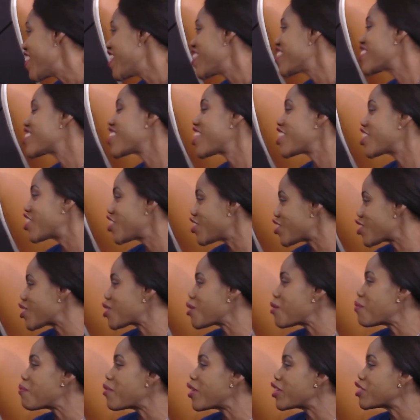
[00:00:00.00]
Thank you
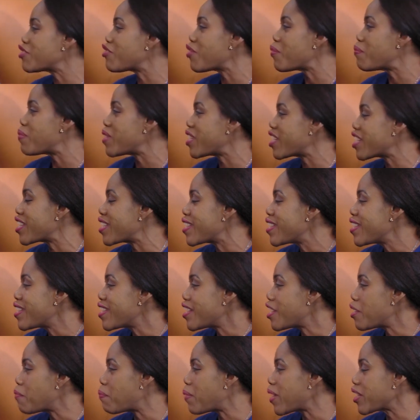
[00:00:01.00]
so much for being
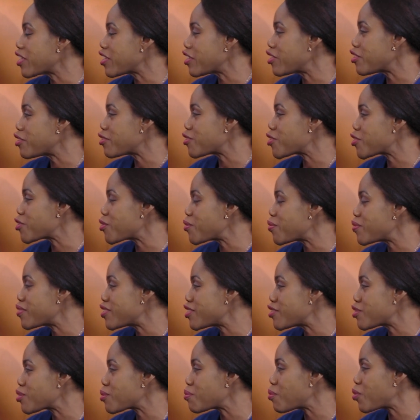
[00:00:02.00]
a part of the show
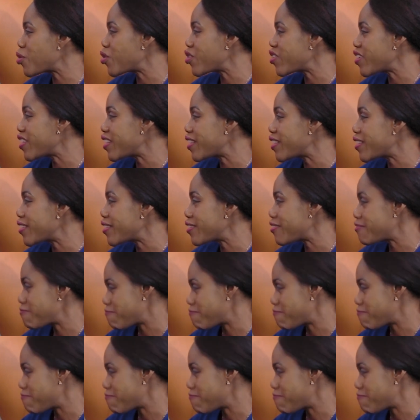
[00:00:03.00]
this morning.